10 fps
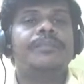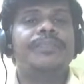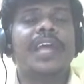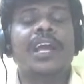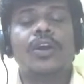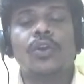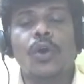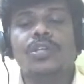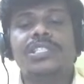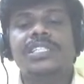a
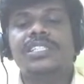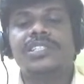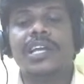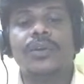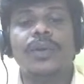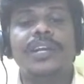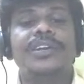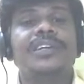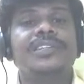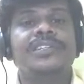closed
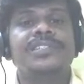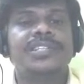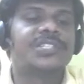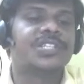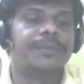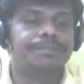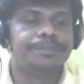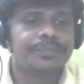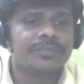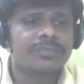circulatory system.
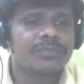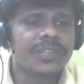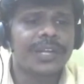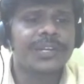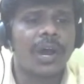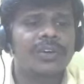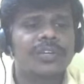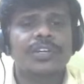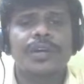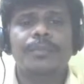Now,
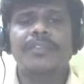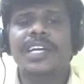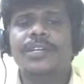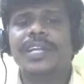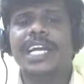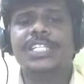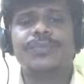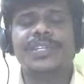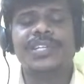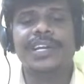moving to the next
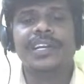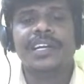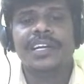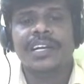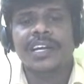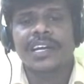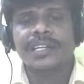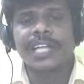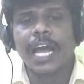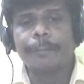question.
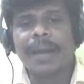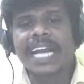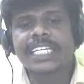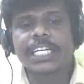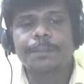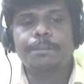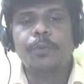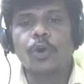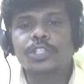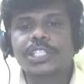The hepatic
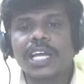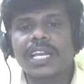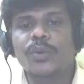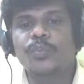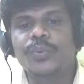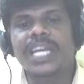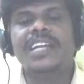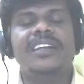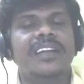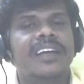portal
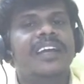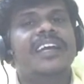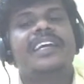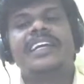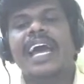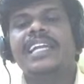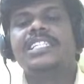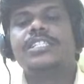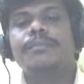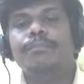vein
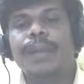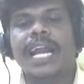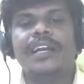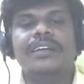carries blood